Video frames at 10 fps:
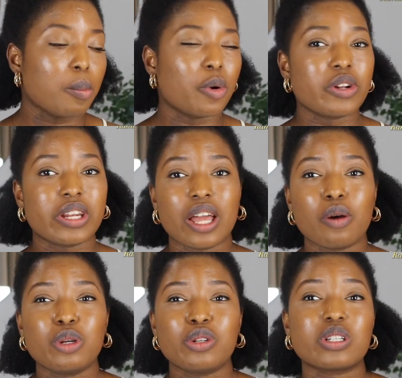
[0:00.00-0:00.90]
but
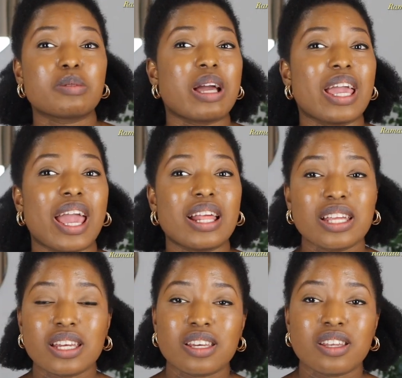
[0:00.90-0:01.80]
there we just buy
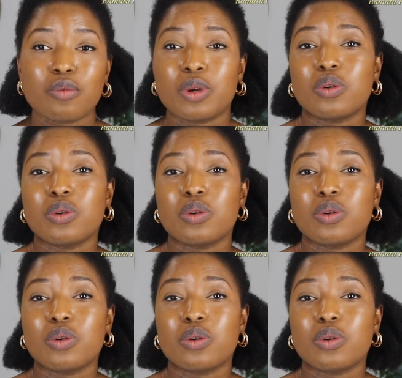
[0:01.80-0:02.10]
anything.